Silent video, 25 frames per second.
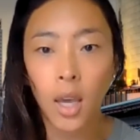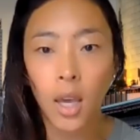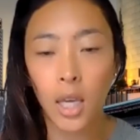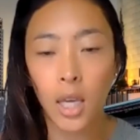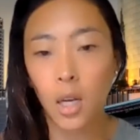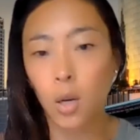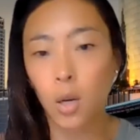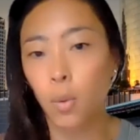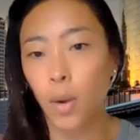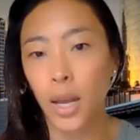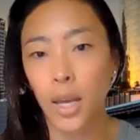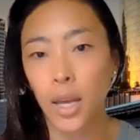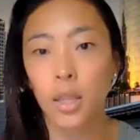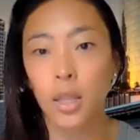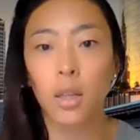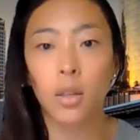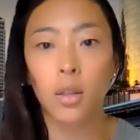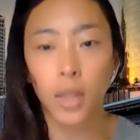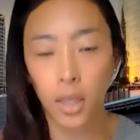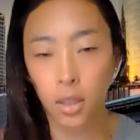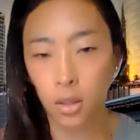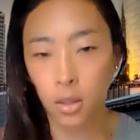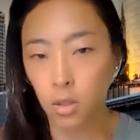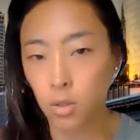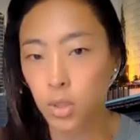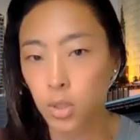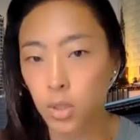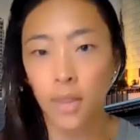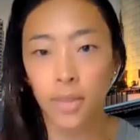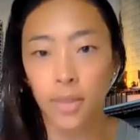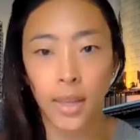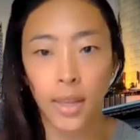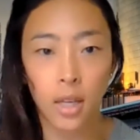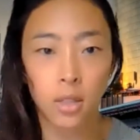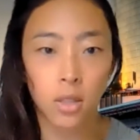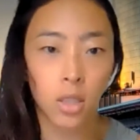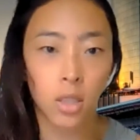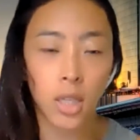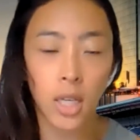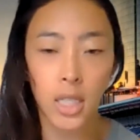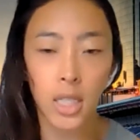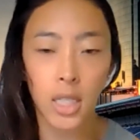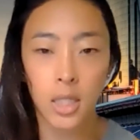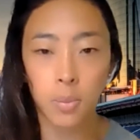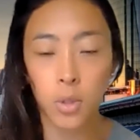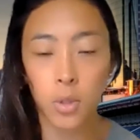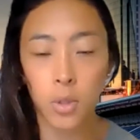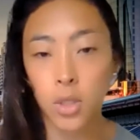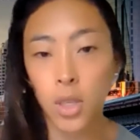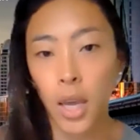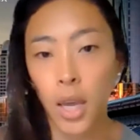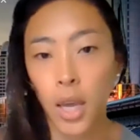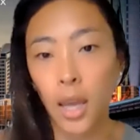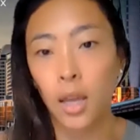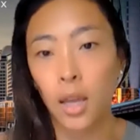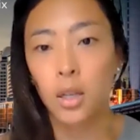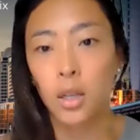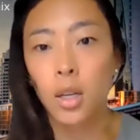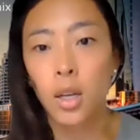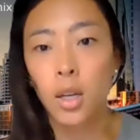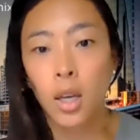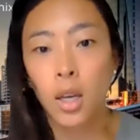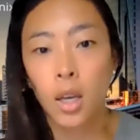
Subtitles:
in a way that like those 10,000 customers can't